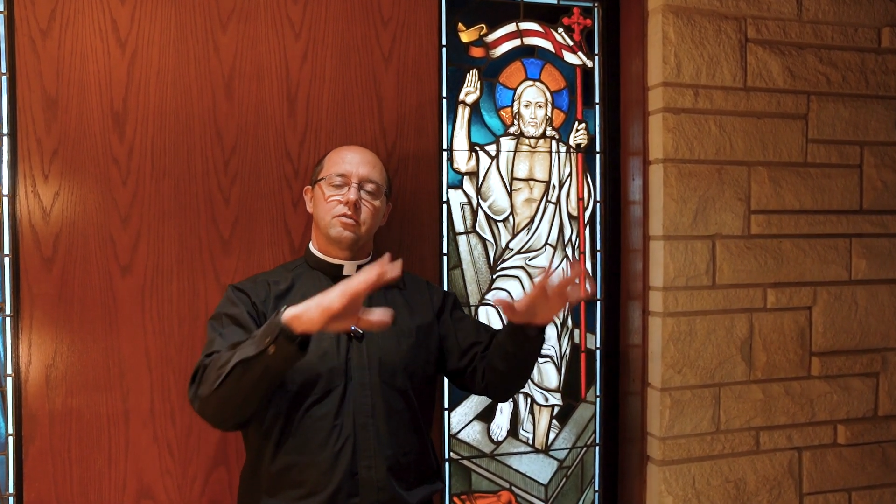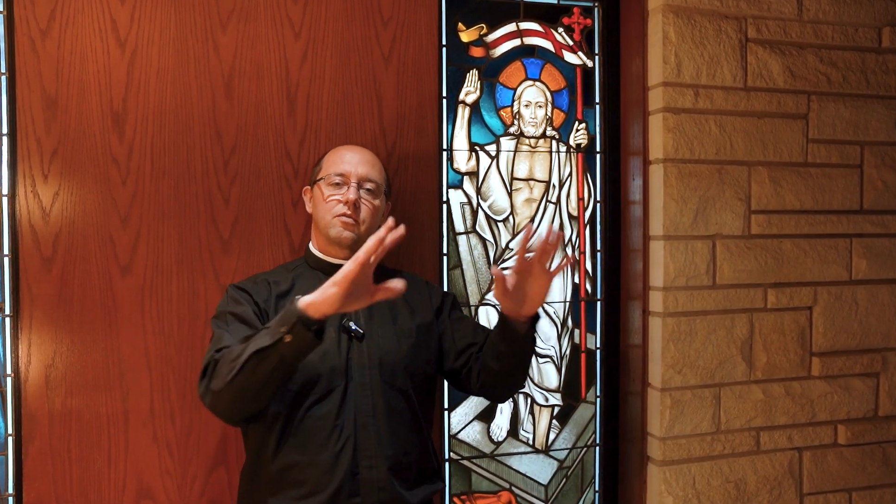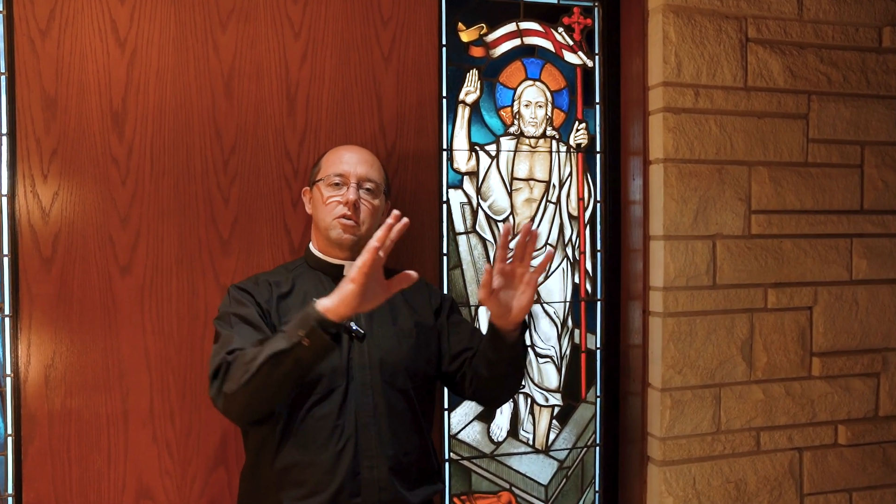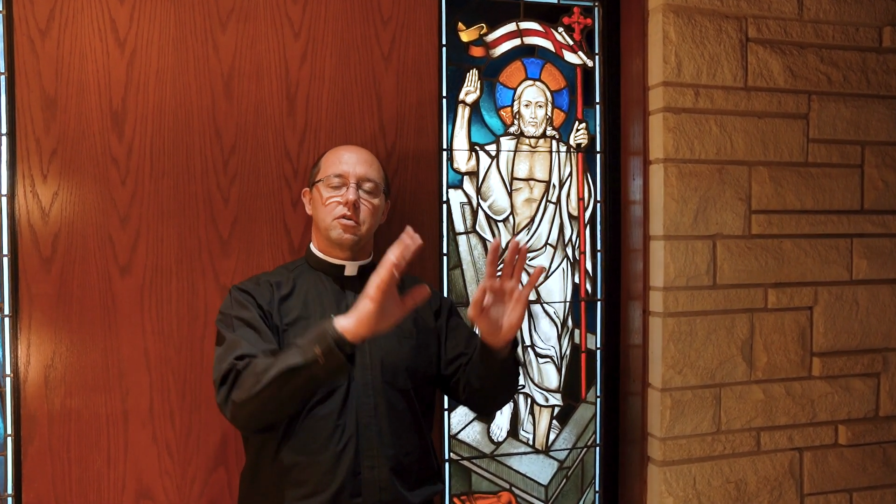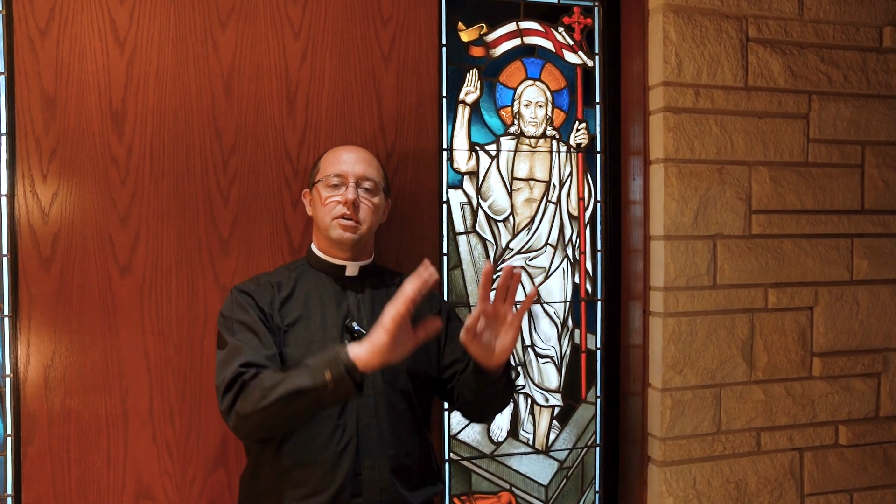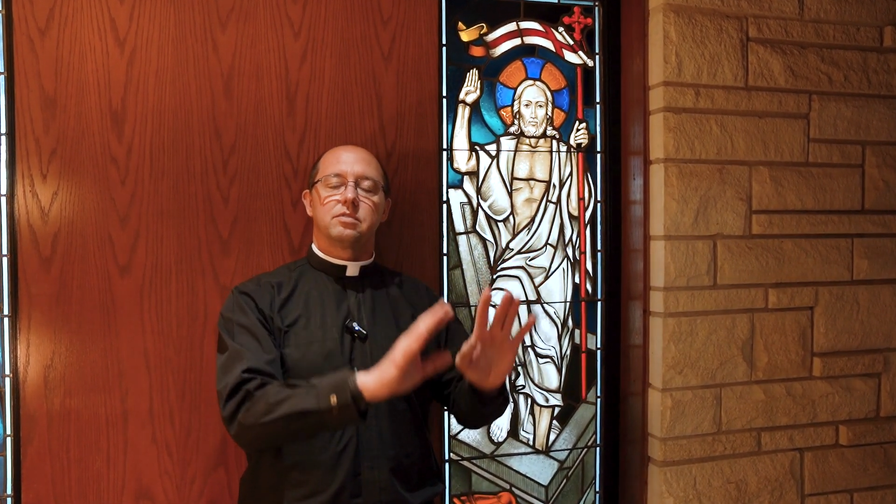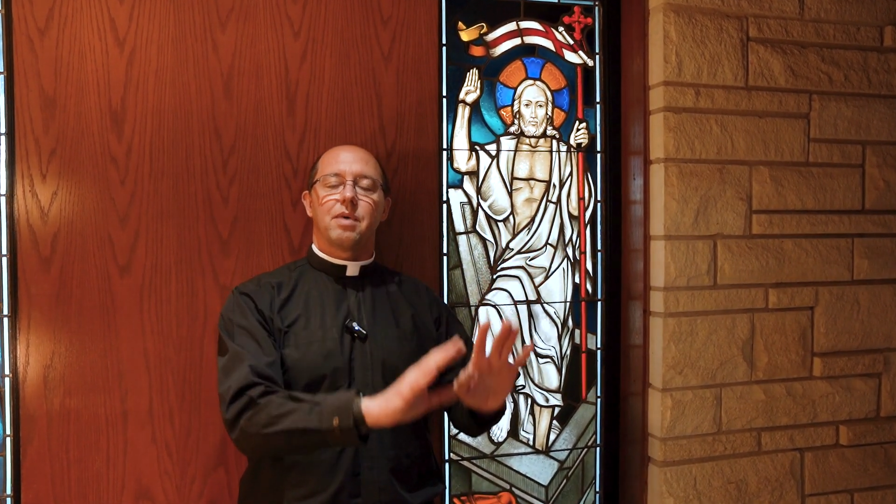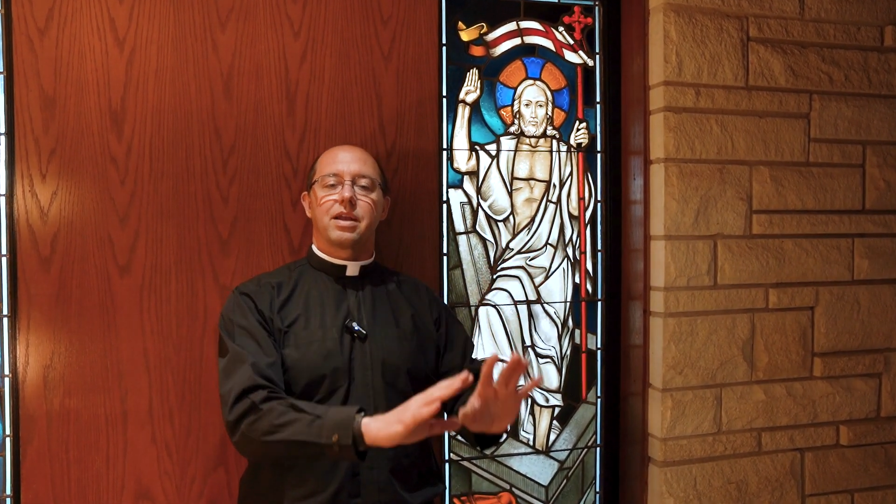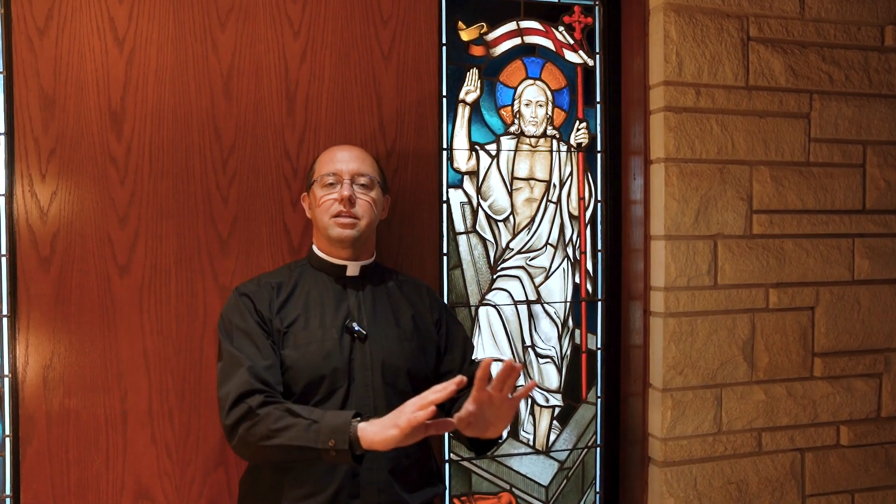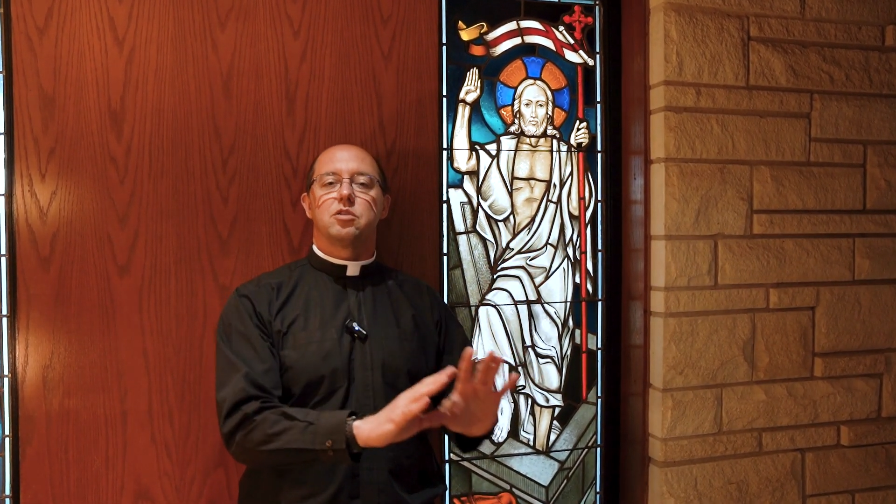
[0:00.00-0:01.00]
for his
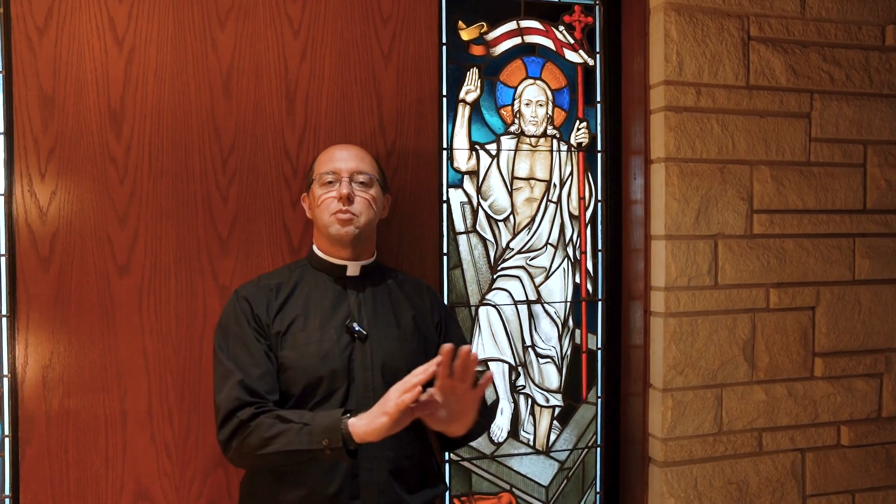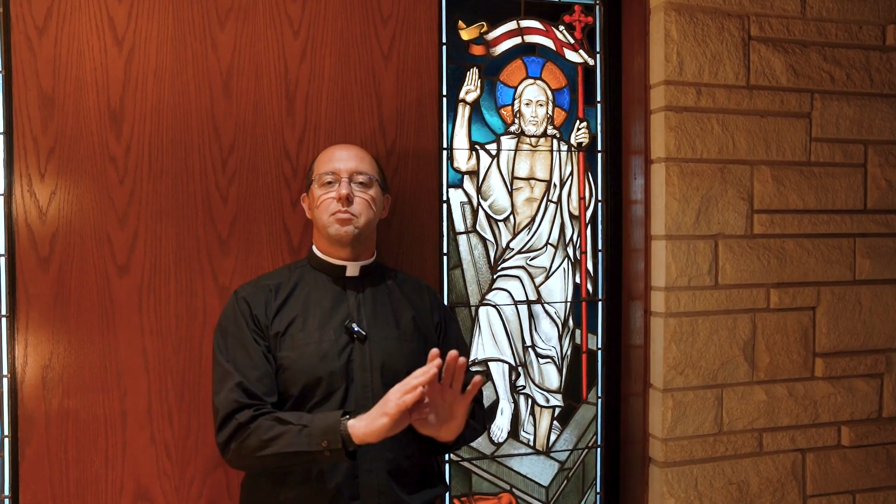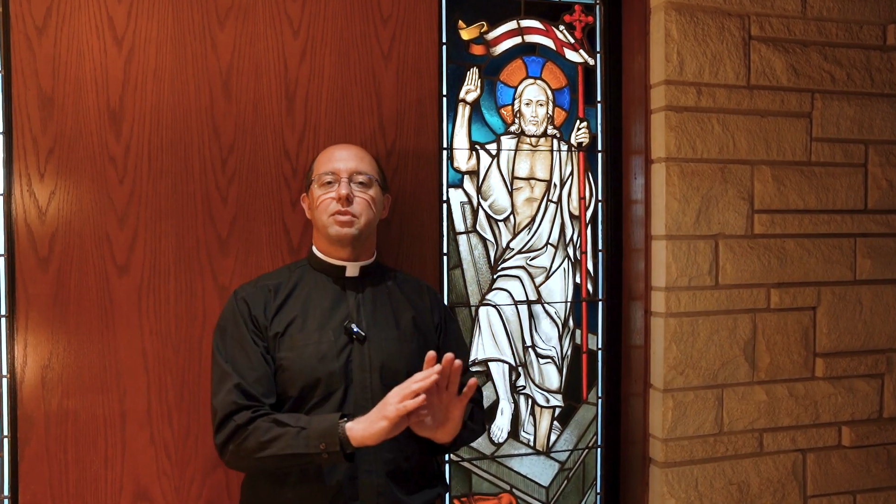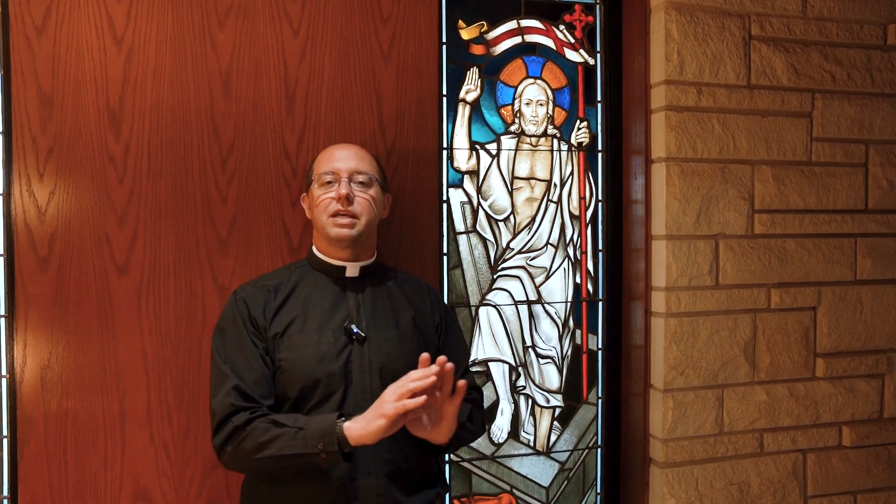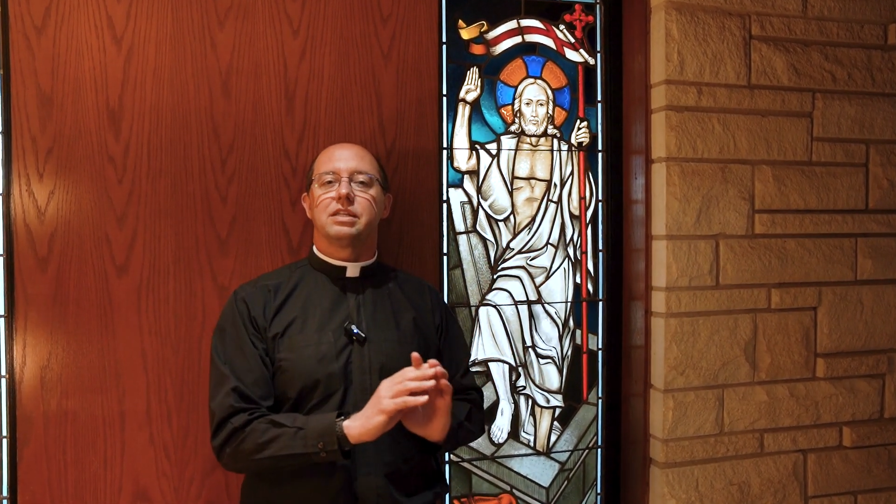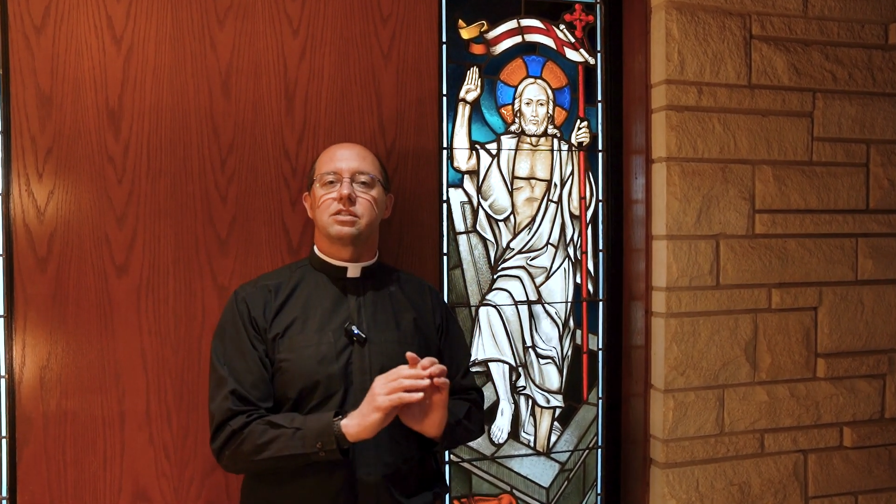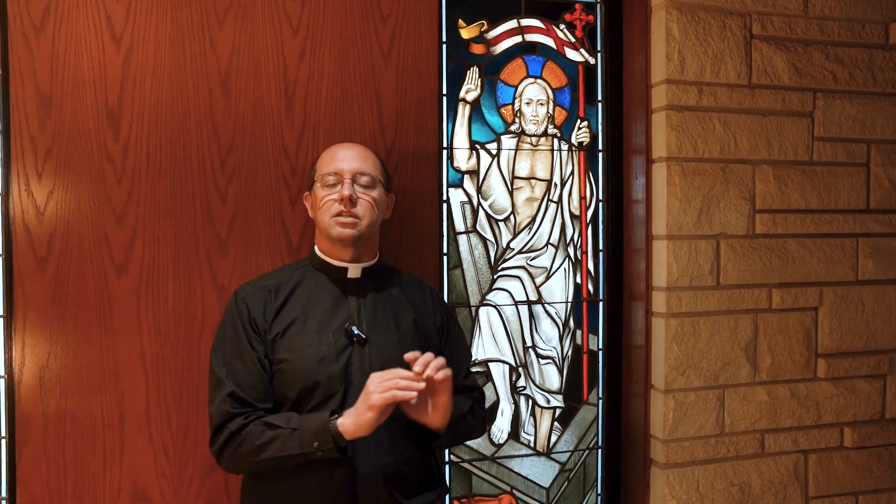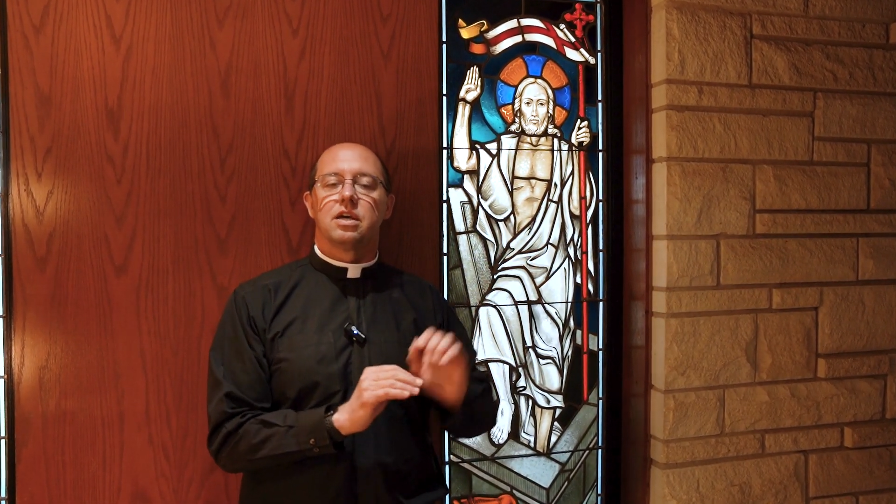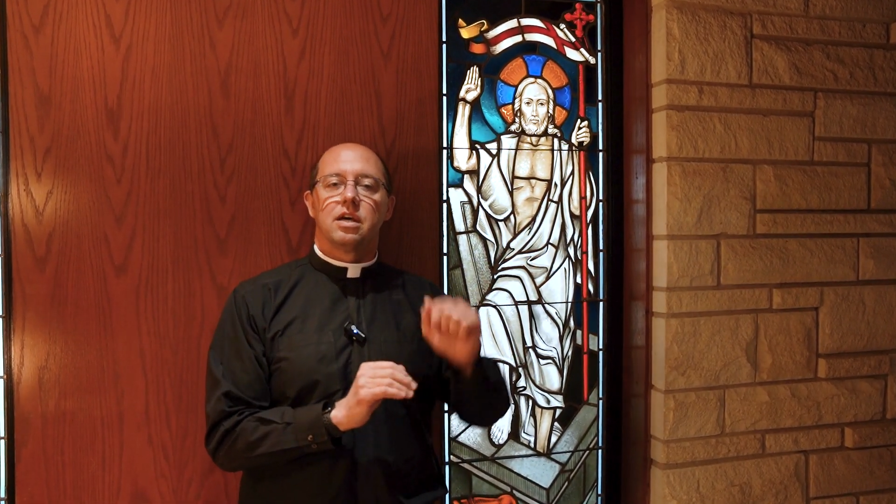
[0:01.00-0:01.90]
body to be placed.